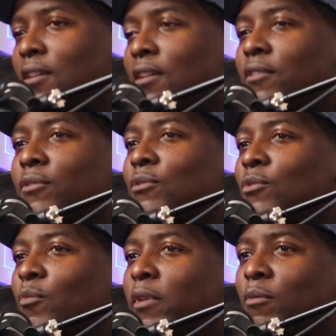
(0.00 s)
I love you
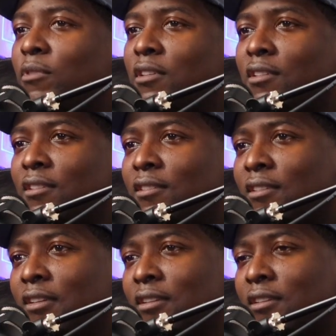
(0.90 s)
too, baby.
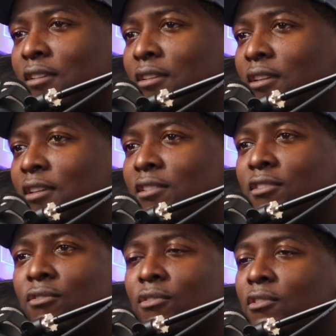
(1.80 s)
And he
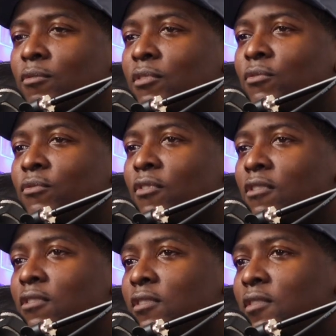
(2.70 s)
just took a little bit too far.